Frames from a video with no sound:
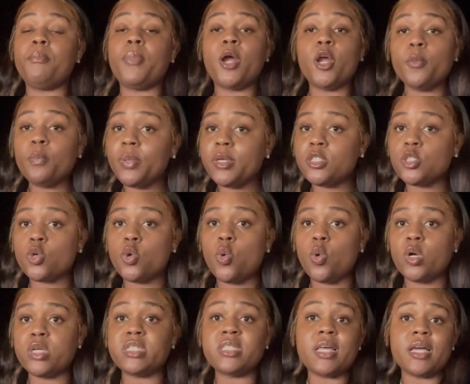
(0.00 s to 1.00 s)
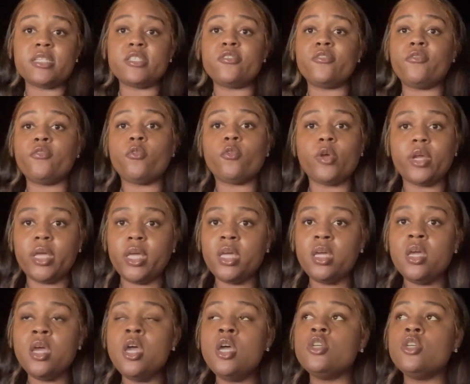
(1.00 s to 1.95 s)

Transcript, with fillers: purpose course that's free.